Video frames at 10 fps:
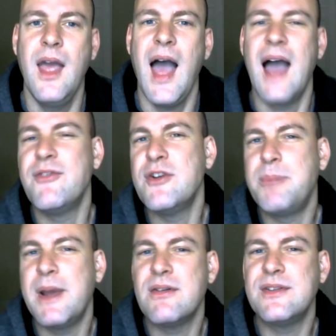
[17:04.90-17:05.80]
I've heard
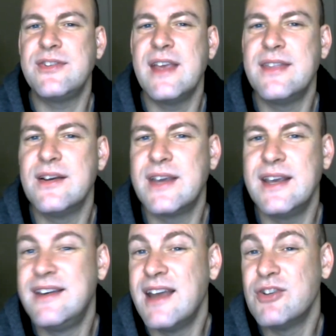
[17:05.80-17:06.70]
parents say their
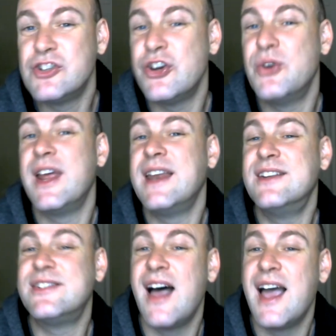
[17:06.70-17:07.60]
kid never showed any
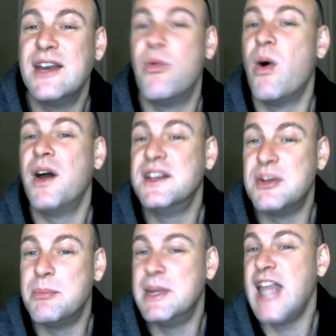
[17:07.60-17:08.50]
sign of wanting
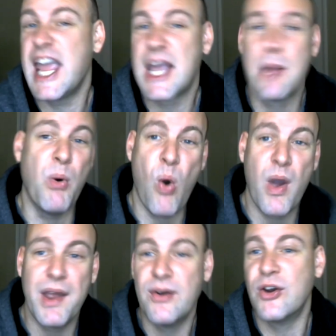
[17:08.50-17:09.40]
to be like a
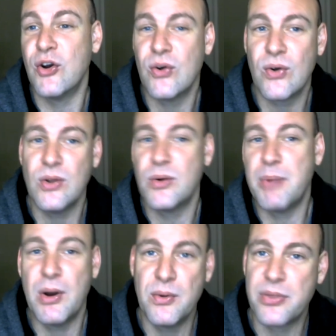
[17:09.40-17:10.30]
boy or a girl or
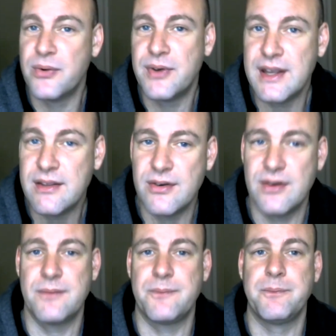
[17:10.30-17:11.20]
both or
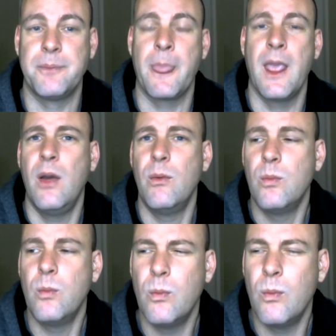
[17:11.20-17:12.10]
neither.
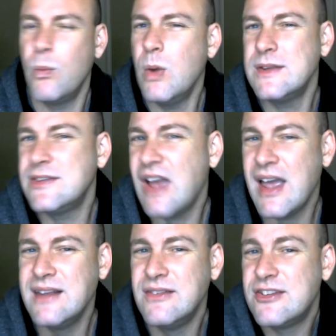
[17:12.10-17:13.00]
What
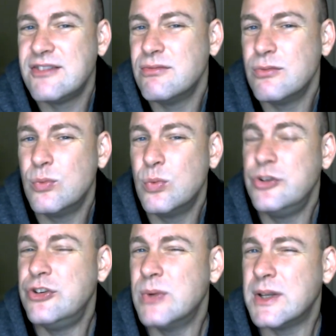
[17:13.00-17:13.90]
signs would
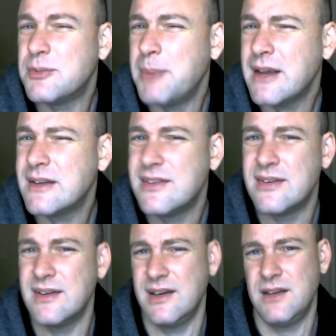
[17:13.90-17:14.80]
you expect to see?